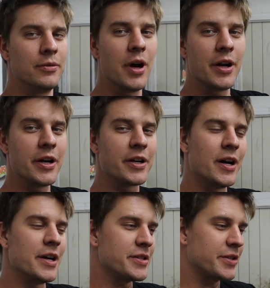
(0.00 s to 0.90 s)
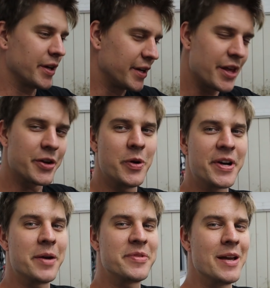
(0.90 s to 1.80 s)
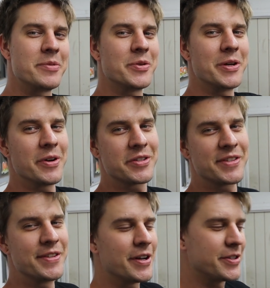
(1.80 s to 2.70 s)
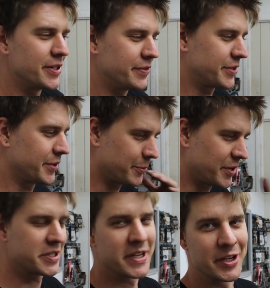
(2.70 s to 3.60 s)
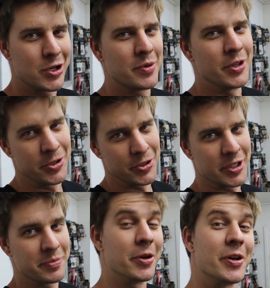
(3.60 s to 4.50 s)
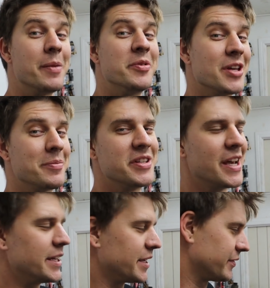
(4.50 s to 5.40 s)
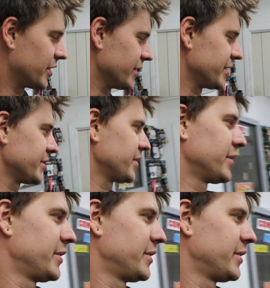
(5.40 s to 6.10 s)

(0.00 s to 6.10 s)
Righto guys, another quick update between Rex's night shifts. Once again, I apologise, but I'll keep you up to date at the very least.